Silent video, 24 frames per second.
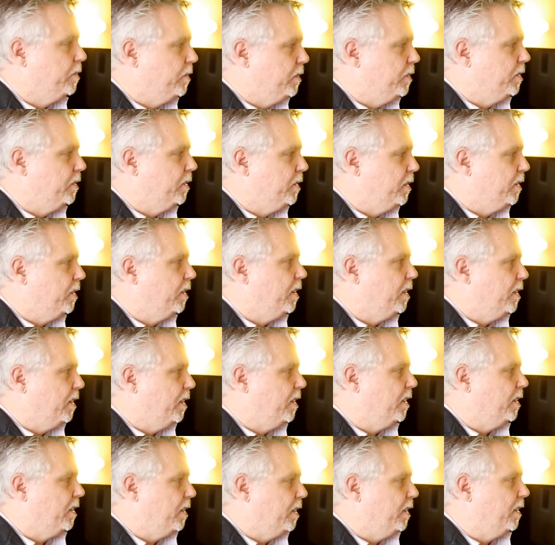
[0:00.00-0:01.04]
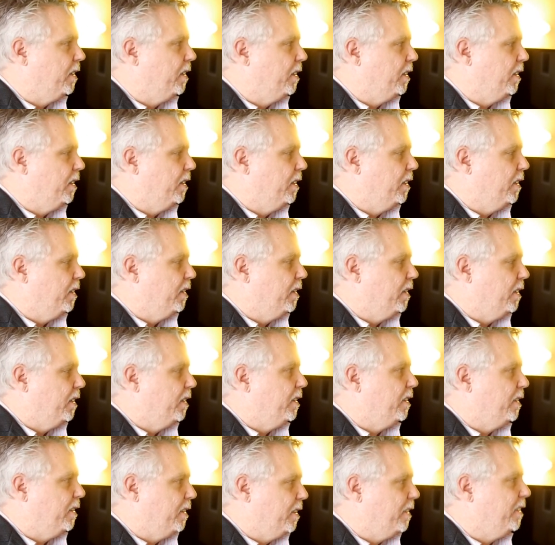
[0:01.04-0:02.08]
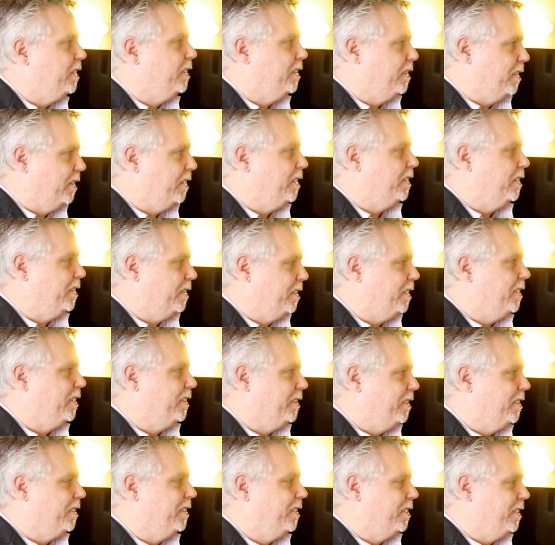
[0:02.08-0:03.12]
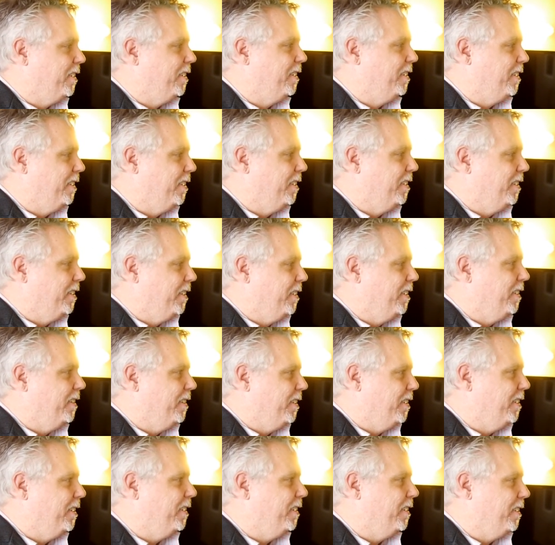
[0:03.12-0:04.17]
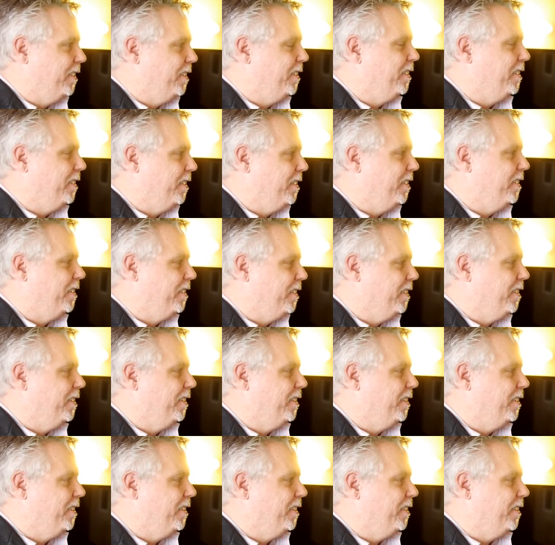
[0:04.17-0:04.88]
[no speech]